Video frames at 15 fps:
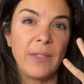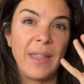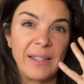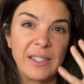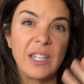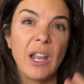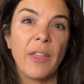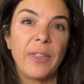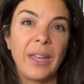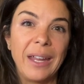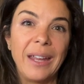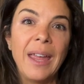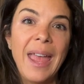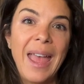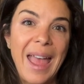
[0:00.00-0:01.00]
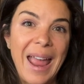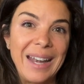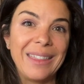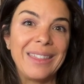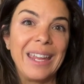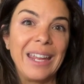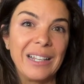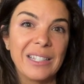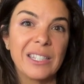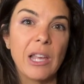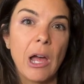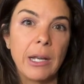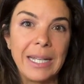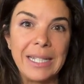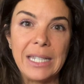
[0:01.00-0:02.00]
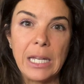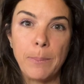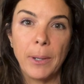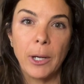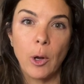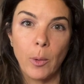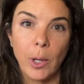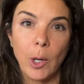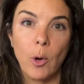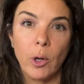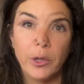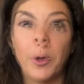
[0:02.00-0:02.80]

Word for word: and there's nothing anything concerning deeper going on.